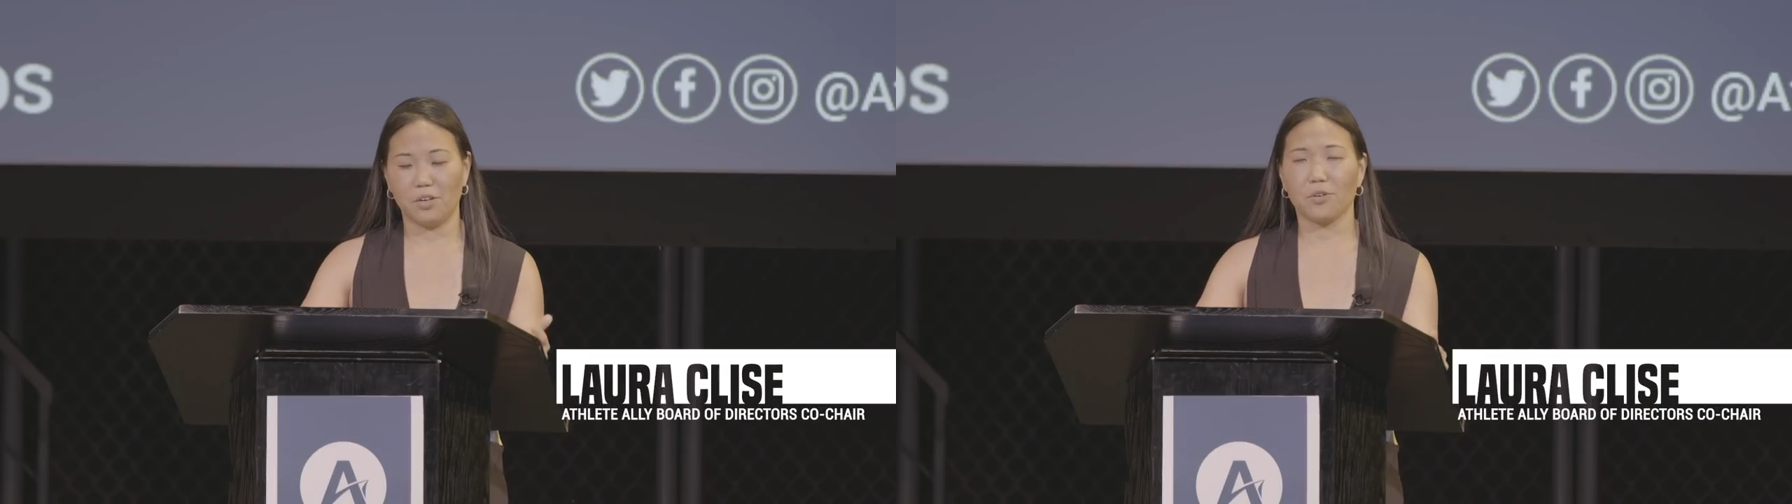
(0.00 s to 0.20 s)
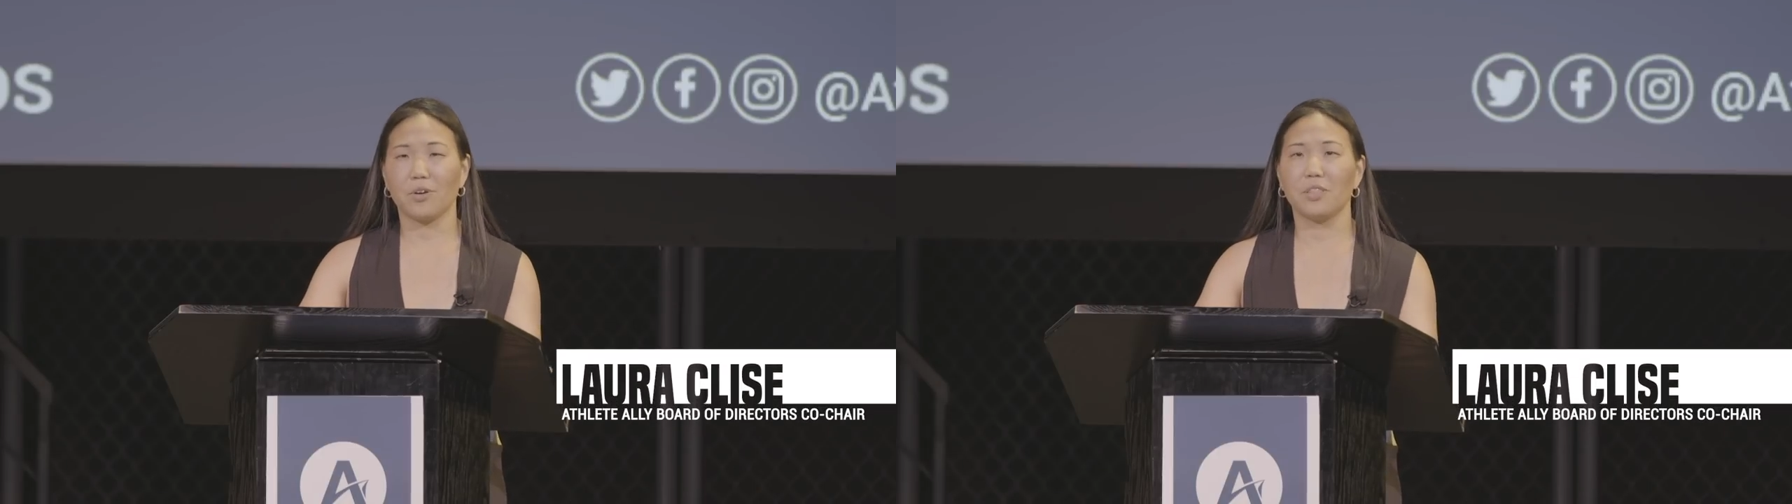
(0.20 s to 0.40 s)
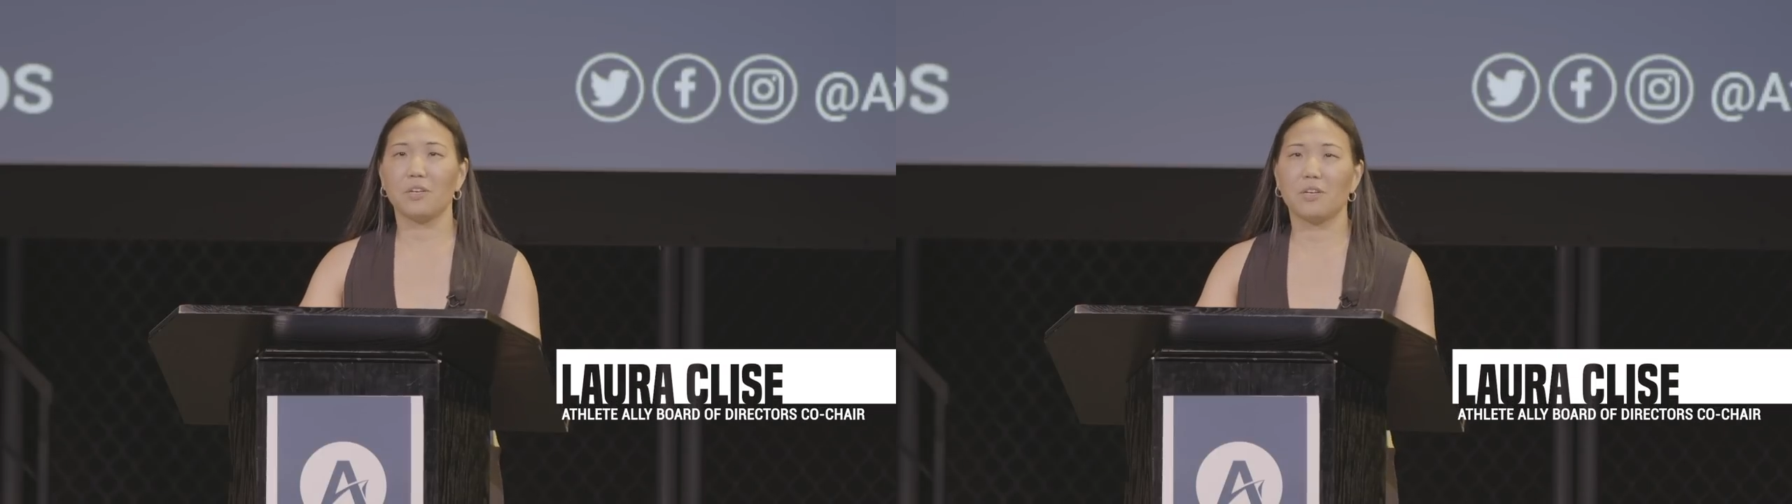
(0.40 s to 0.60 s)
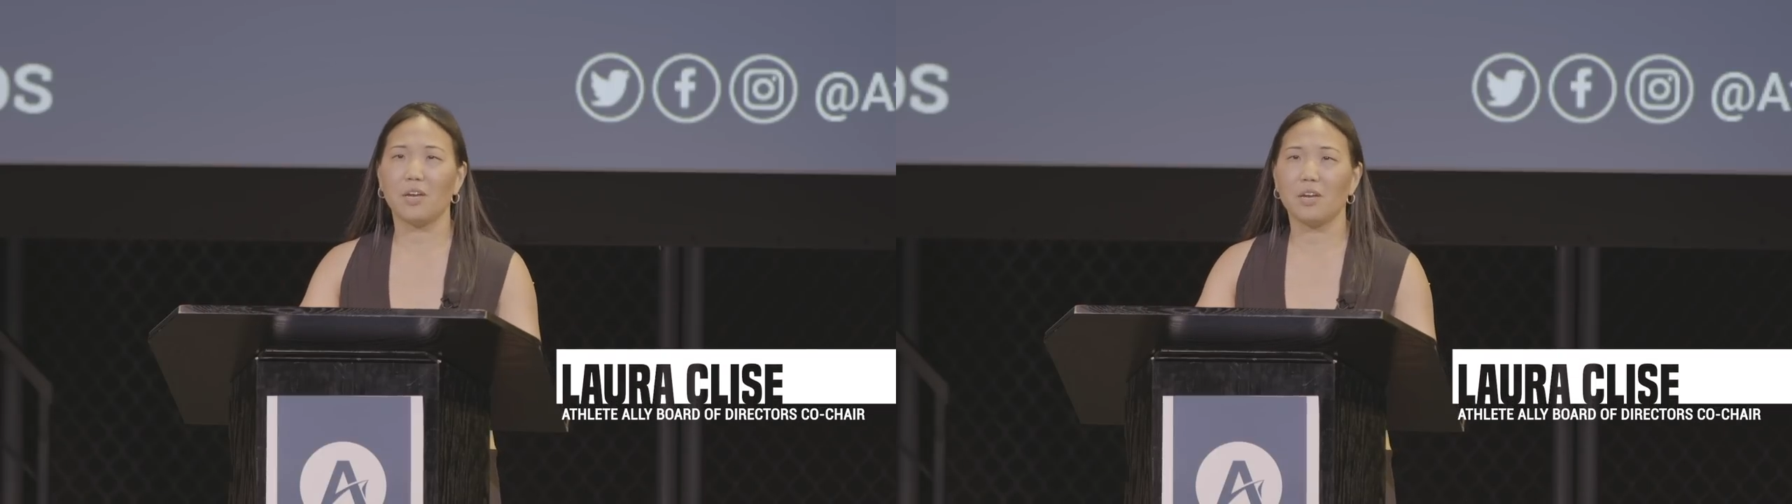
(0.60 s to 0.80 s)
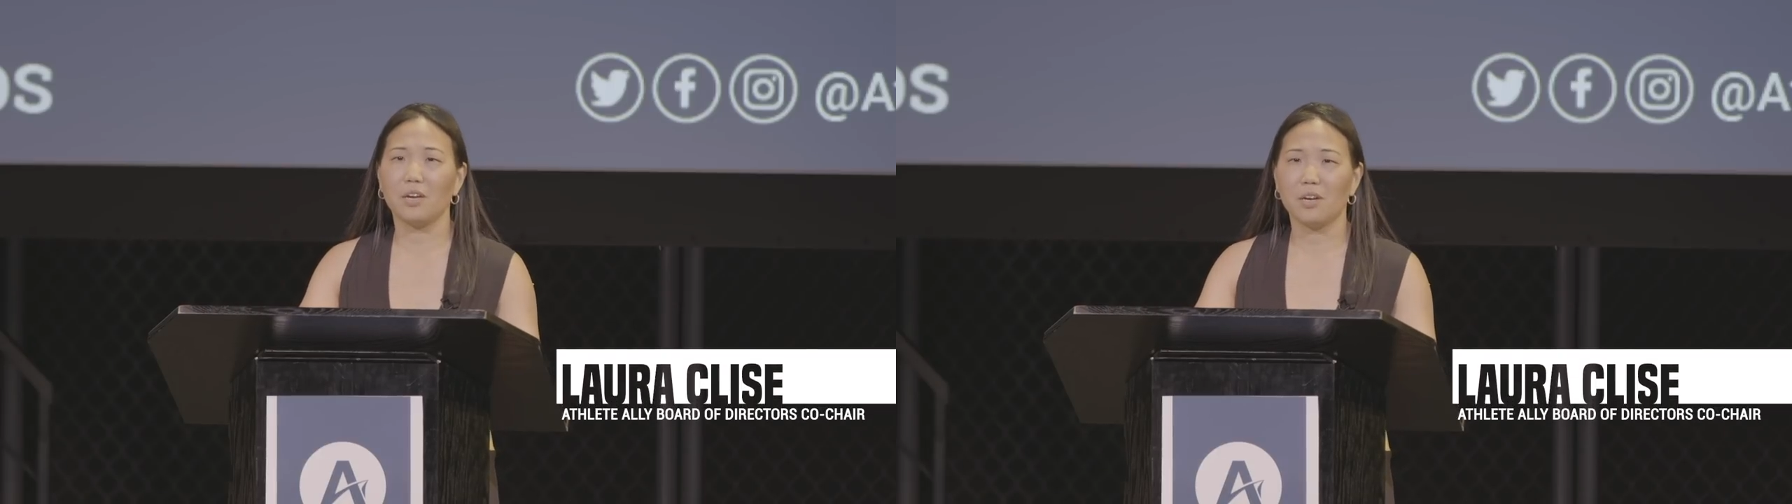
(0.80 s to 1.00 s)
During the
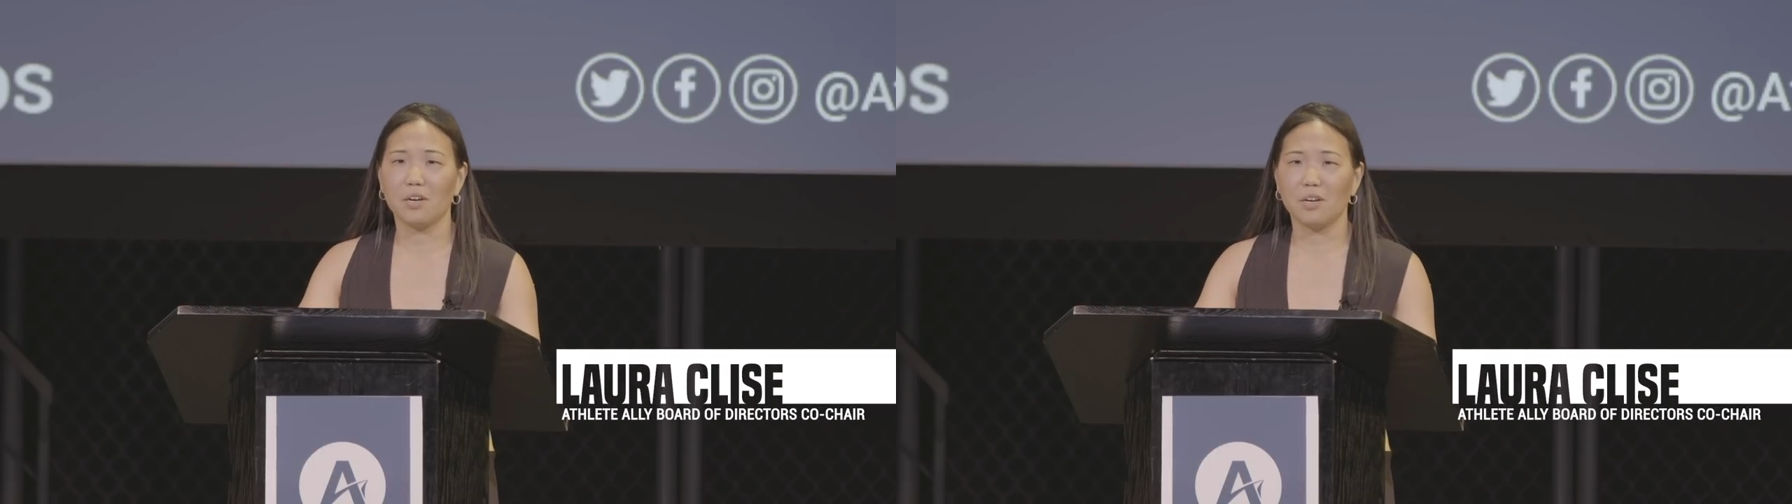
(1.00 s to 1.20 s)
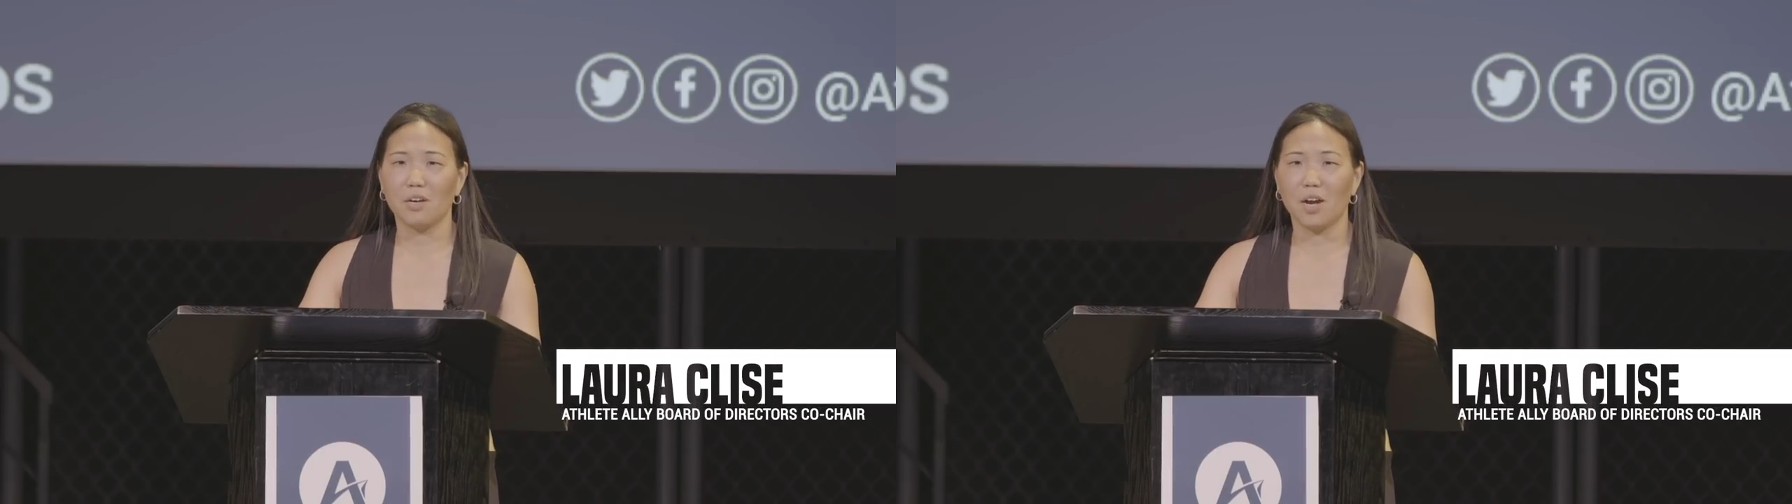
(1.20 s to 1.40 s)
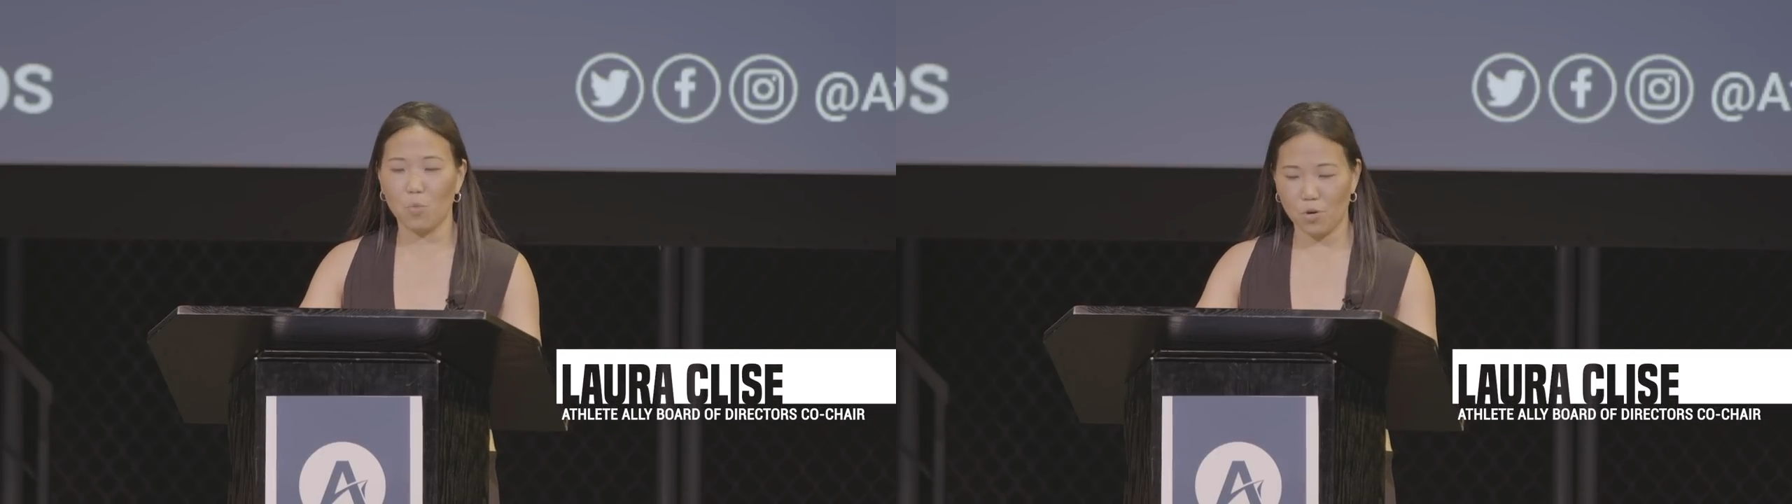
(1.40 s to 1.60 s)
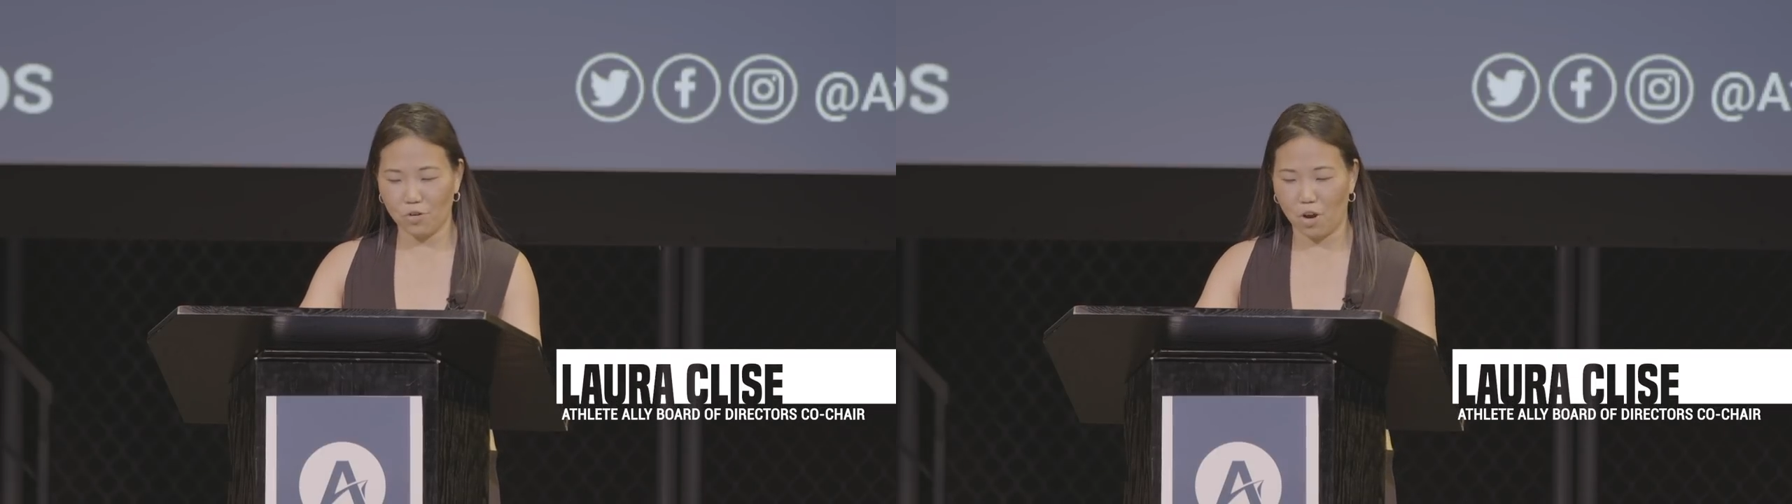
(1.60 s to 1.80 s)
day, I worked